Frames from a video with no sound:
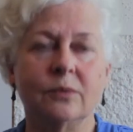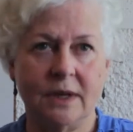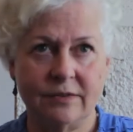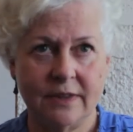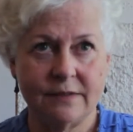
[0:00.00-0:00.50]

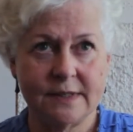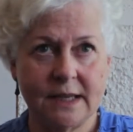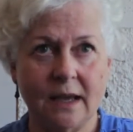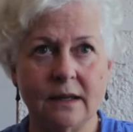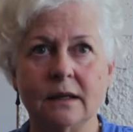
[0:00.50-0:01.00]
whatever they've
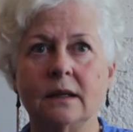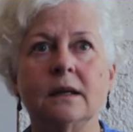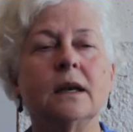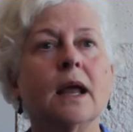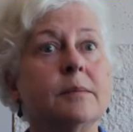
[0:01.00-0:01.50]
said.
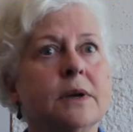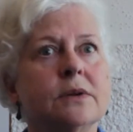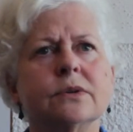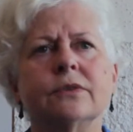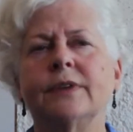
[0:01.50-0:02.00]

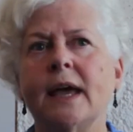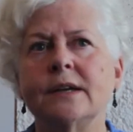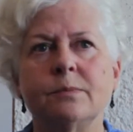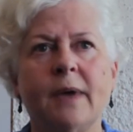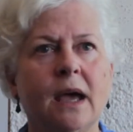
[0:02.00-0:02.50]
nightmares or
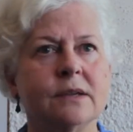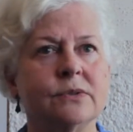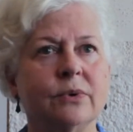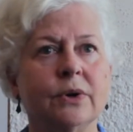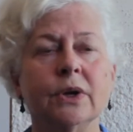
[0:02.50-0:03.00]

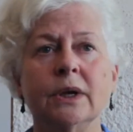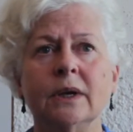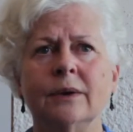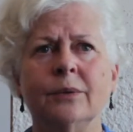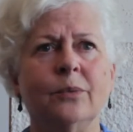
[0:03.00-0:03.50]
flashbacks, or
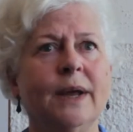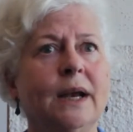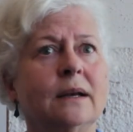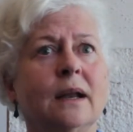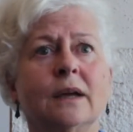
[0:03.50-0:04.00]

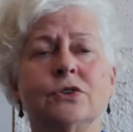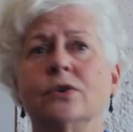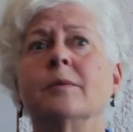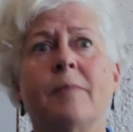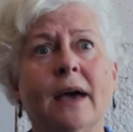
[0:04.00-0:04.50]
when a
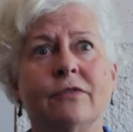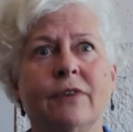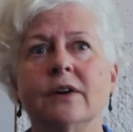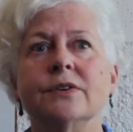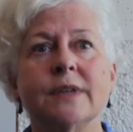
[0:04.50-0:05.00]
truck
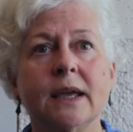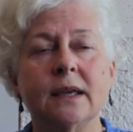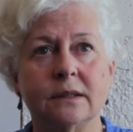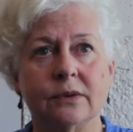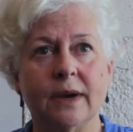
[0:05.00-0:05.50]
backfires, I
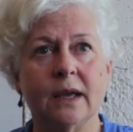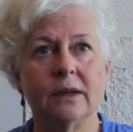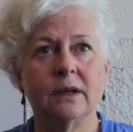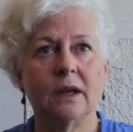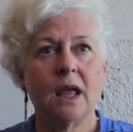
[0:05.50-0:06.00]
hit the
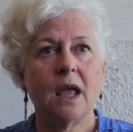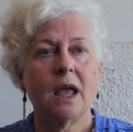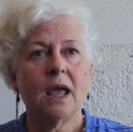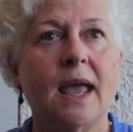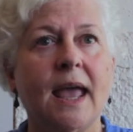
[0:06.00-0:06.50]
ground.
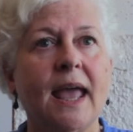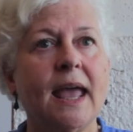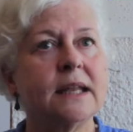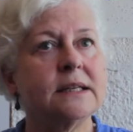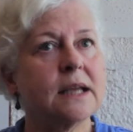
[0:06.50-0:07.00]

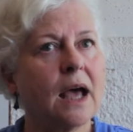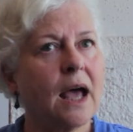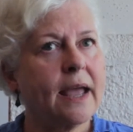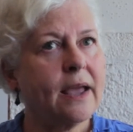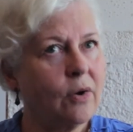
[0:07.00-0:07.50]
And
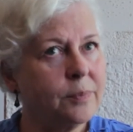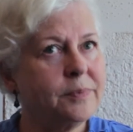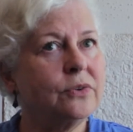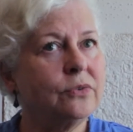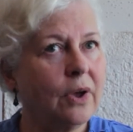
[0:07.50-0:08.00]
I hope
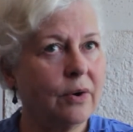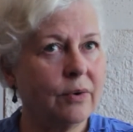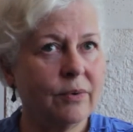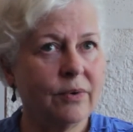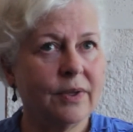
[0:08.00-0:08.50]
you
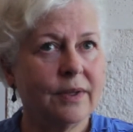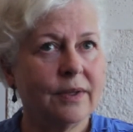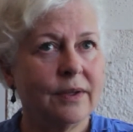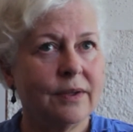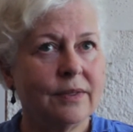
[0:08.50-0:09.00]
know
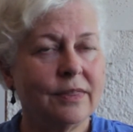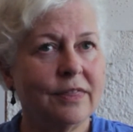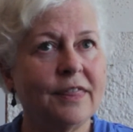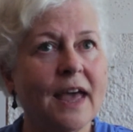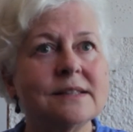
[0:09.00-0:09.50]

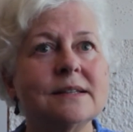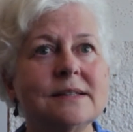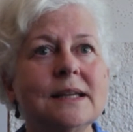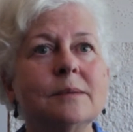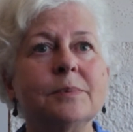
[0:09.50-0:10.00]
that's a
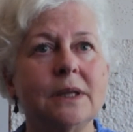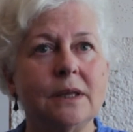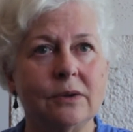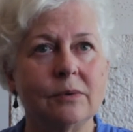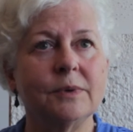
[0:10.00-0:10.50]
deeply
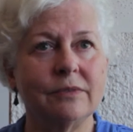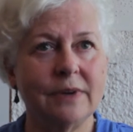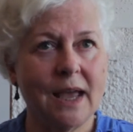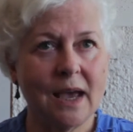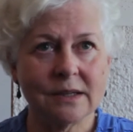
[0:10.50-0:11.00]

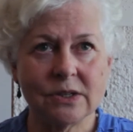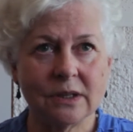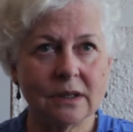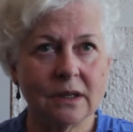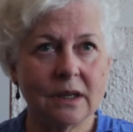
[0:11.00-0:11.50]
human reaction.
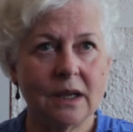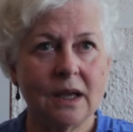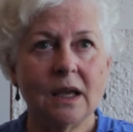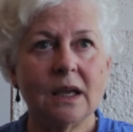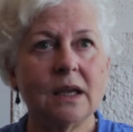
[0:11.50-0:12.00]

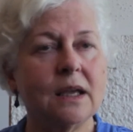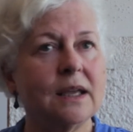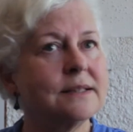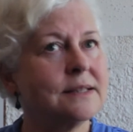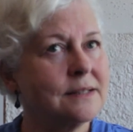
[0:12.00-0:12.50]

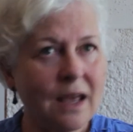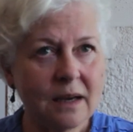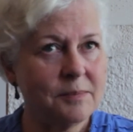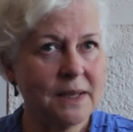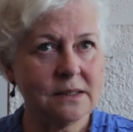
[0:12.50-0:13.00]
It's
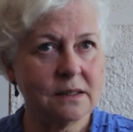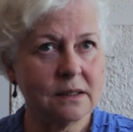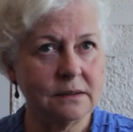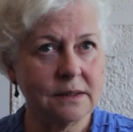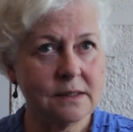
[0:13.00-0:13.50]
not a mental
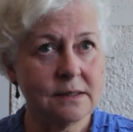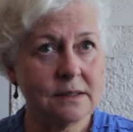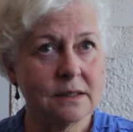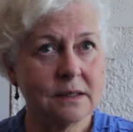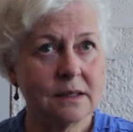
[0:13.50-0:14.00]

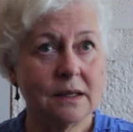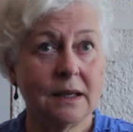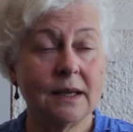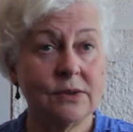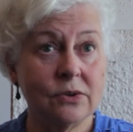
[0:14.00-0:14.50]
illness,
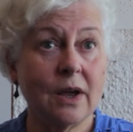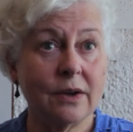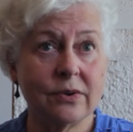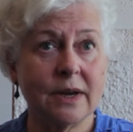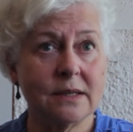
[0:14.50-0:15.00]
and you're
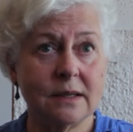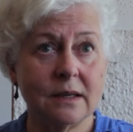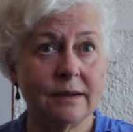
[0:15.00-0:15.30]
not crazy.